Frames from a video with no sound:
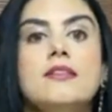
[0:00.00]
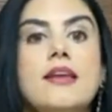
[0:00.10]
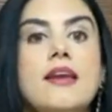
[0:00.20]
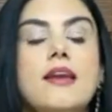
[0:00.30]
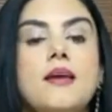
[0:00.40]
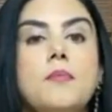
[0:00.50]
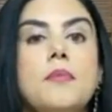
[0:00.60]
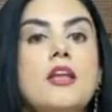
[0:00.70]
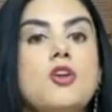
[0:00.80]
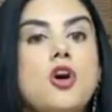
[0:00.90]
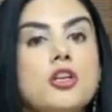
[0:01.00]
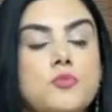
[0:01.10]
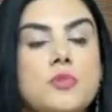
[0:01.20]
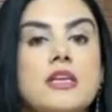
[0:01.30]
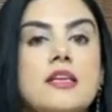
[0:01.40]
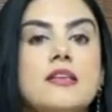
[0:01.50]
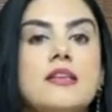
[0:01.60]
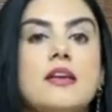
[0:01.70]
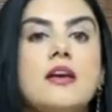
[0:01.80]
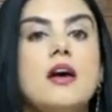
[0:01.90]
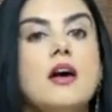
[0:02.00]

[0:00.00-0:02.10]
they may not be needing